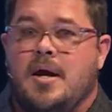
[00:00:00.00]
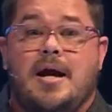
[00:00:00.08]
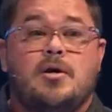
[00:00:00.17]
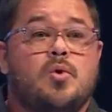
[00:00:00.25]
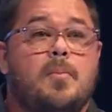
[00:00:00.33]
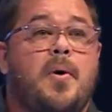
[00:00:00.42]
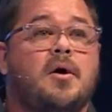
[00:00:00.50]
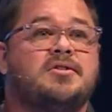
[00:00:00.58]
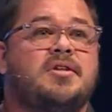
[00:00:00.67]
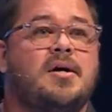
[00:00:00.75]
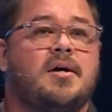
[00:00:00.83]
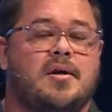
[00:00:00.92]
Here's what Paul
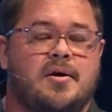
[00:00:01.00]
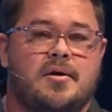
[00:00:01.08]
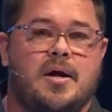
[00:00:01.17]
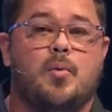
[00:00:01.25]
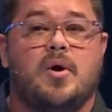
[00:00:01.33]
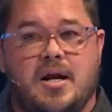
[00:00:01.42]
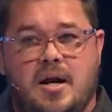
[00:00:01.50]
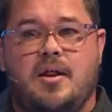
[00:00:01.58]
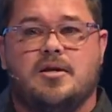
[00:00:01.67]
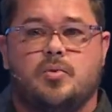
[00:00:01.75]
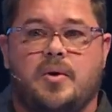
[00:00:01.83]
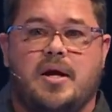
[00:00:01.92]
said, and we'll get into
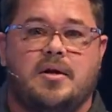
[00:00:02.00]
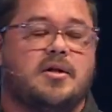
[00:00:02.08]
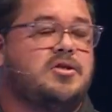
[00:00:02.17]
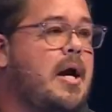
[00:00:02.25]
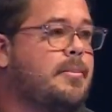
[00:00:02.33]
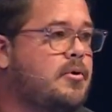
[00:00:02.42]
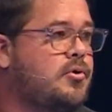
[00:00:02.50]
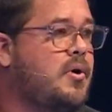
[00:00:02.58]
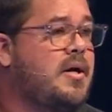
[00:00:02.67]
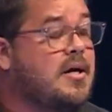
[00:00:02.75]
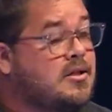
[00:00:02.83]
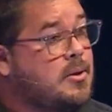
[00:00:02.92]
this when we get into chapter
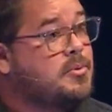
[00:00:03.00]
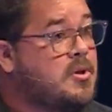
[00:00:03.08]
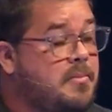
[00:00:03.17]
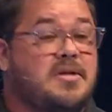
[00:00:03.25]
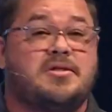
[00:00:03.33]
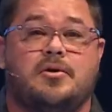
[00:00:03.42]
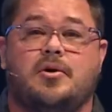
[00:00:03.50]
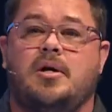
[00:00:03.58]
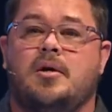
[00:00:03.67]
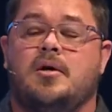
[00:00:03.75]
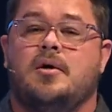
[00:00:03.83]
three because it was a mystery.